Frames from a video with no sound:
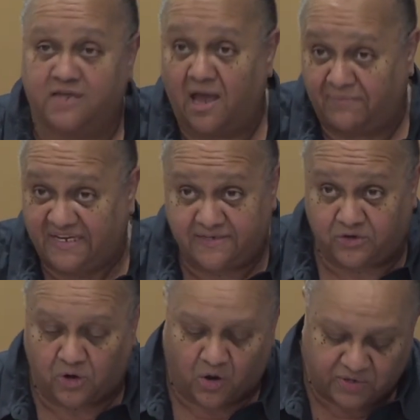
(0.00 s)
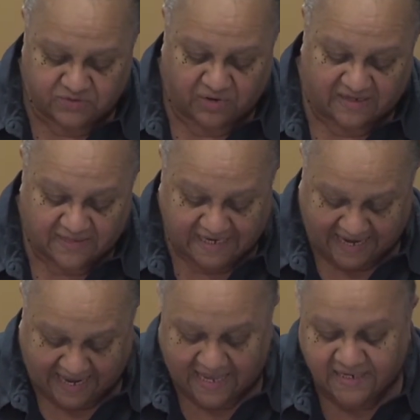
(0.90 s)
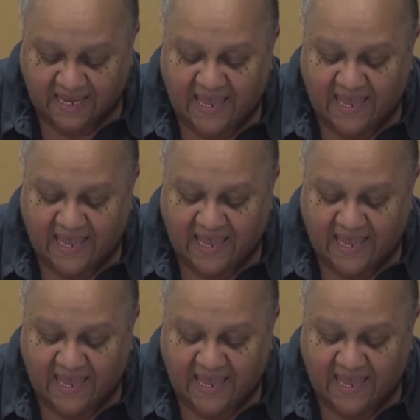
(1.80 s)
topics that are always readily at hand,